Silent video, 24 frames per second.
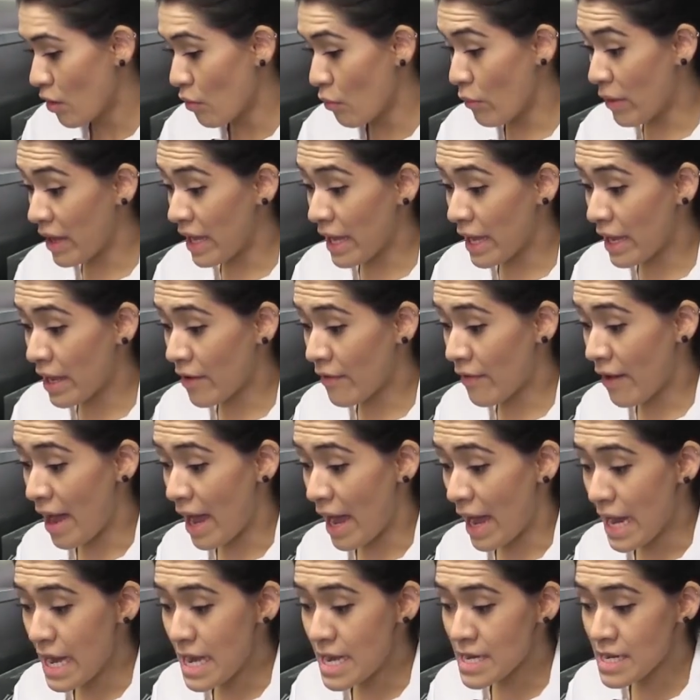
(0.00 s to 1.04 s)
We
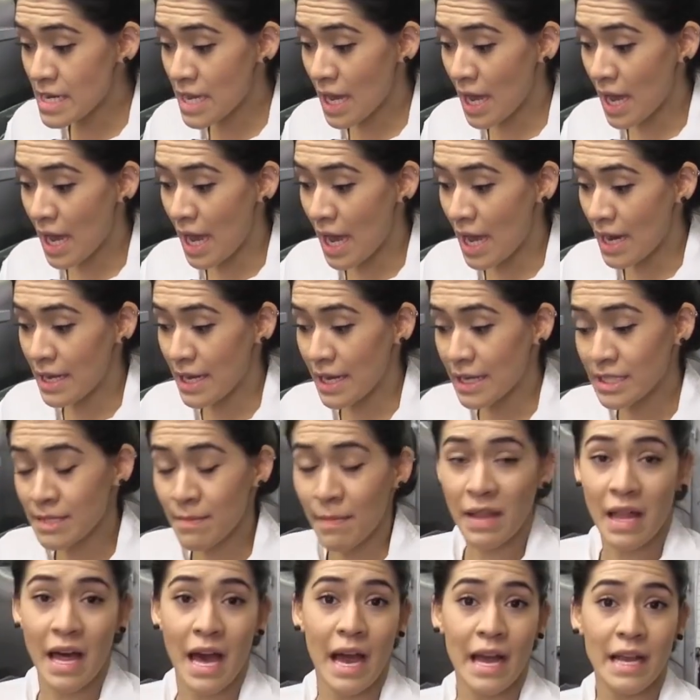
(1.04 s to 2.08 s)
grind
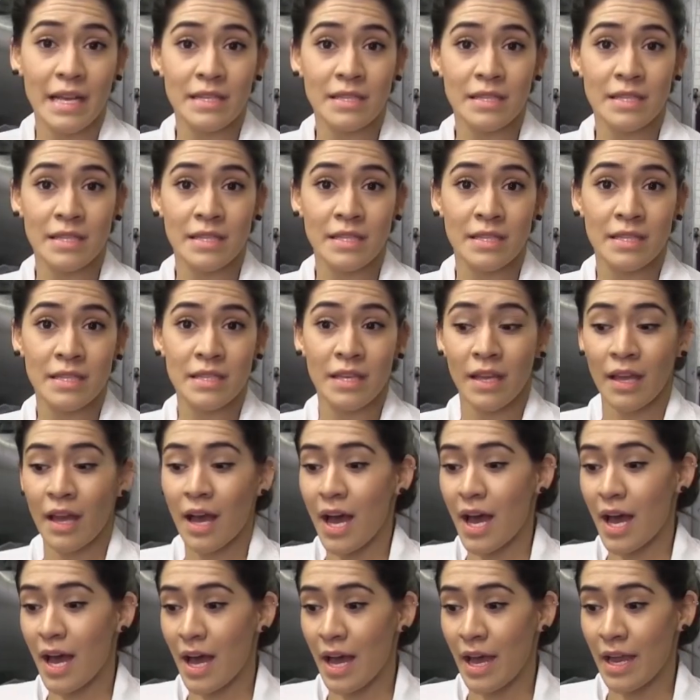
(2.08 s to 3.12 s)
nixtamalize
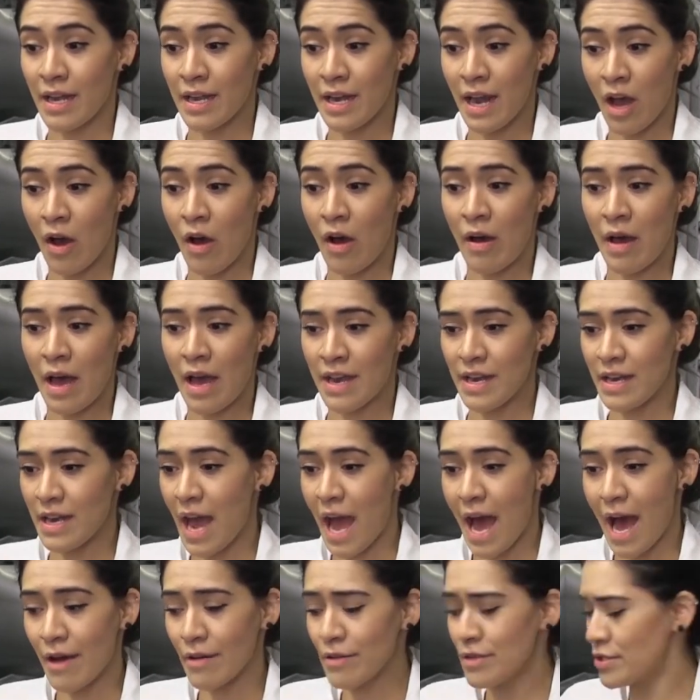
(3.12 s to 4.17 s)

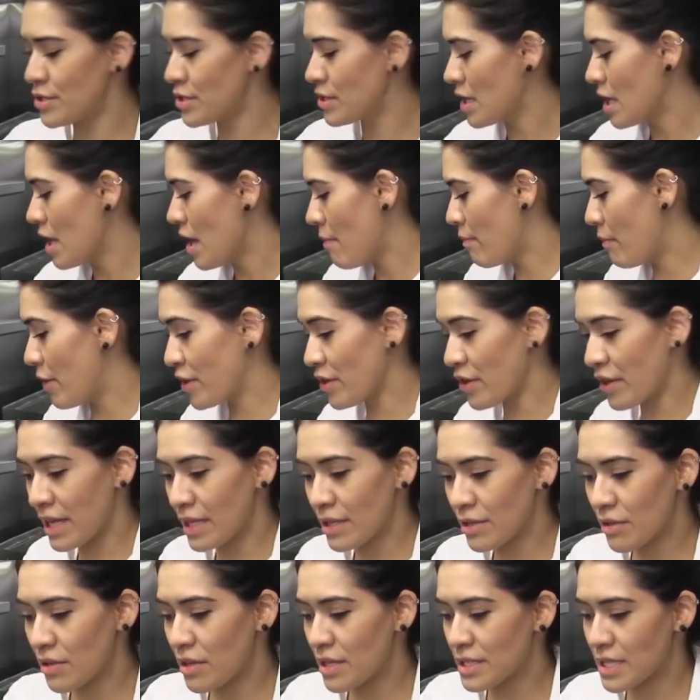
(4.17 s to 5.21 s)
in-house, but you
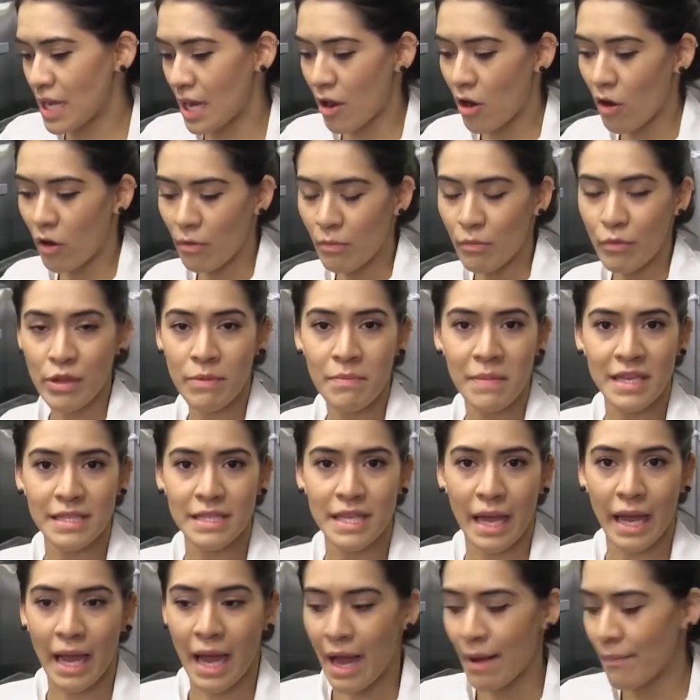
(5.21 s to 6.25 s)
can do this at home with
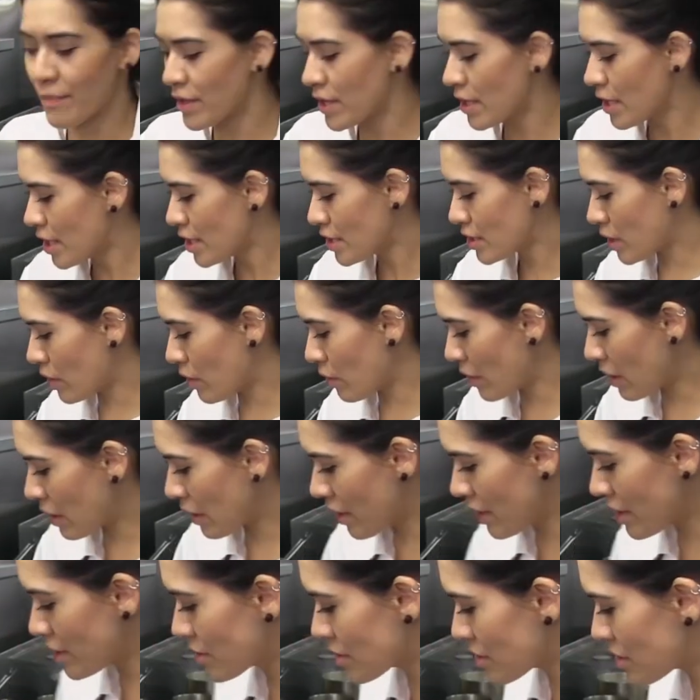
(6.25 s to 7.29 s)
maseca. So we're
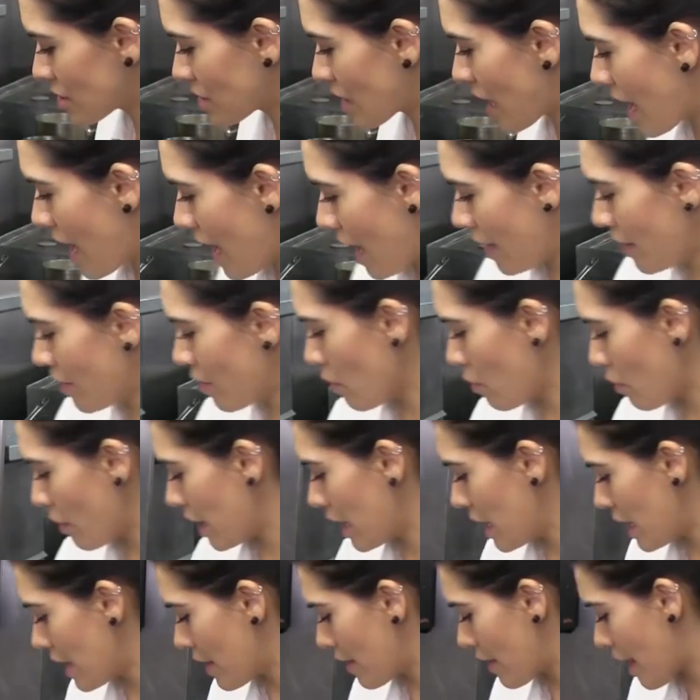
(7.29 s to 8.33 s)
going to start
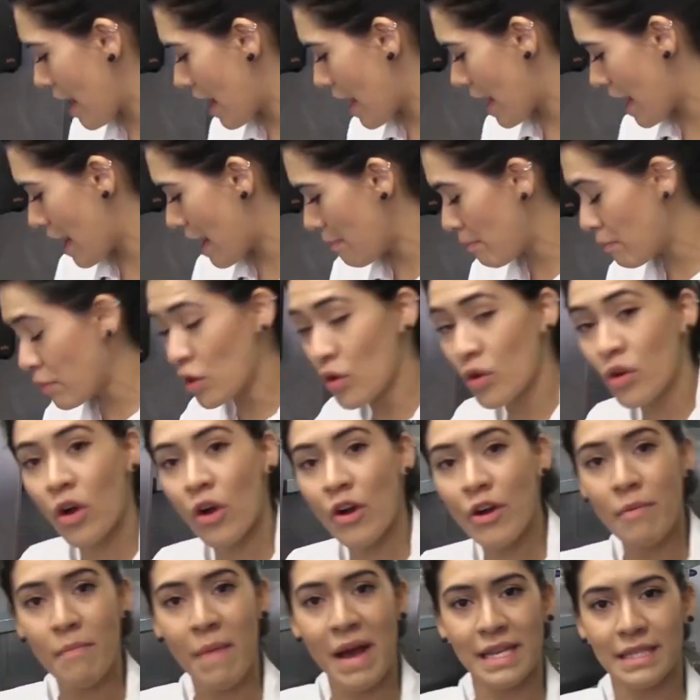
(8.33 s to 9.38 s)
with blue
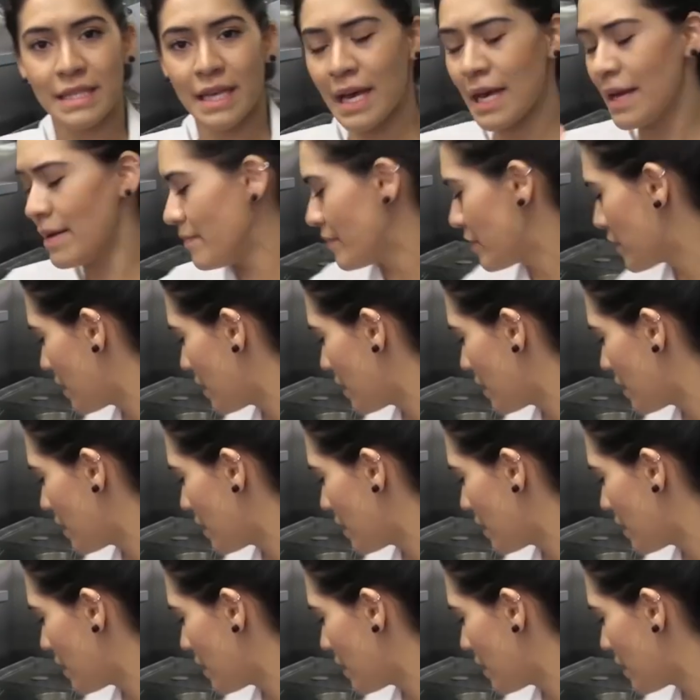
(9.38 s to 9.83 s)
corn masa.